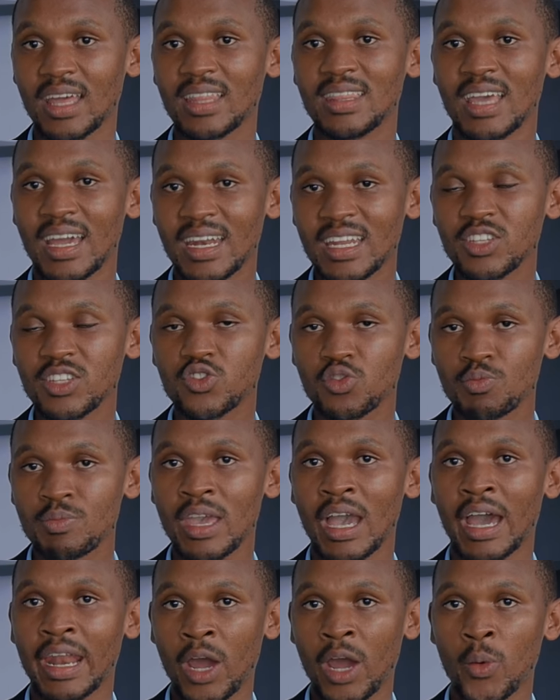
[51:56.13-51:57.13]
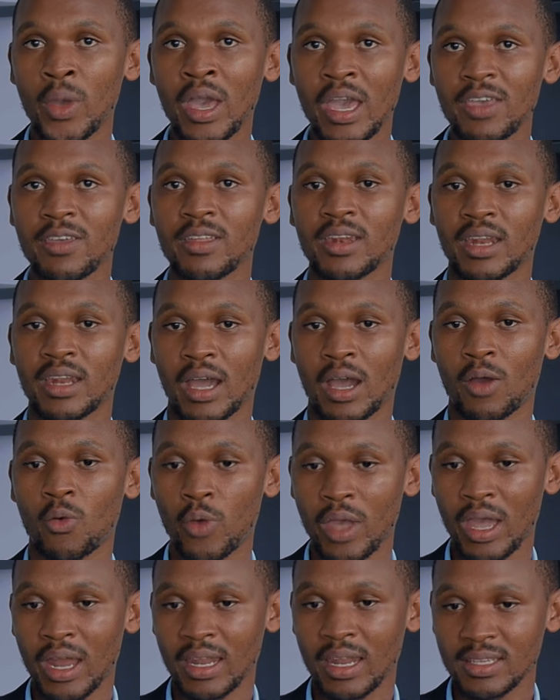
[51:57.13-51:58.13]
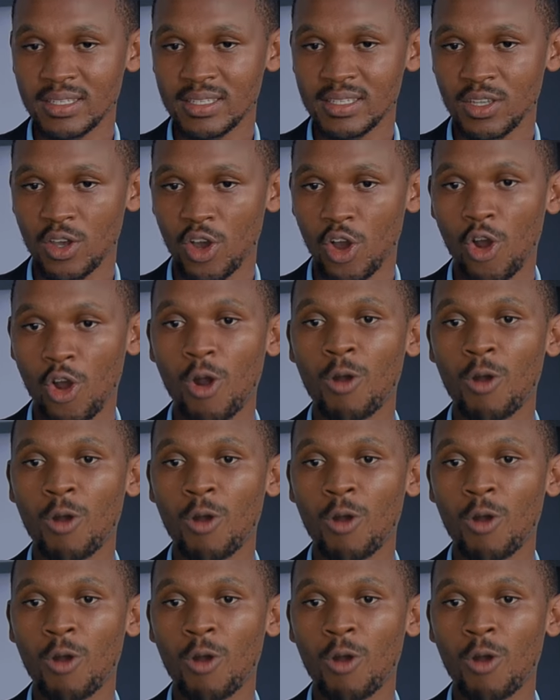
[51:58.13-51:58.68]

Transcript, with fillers: There needs to be an aware in awareness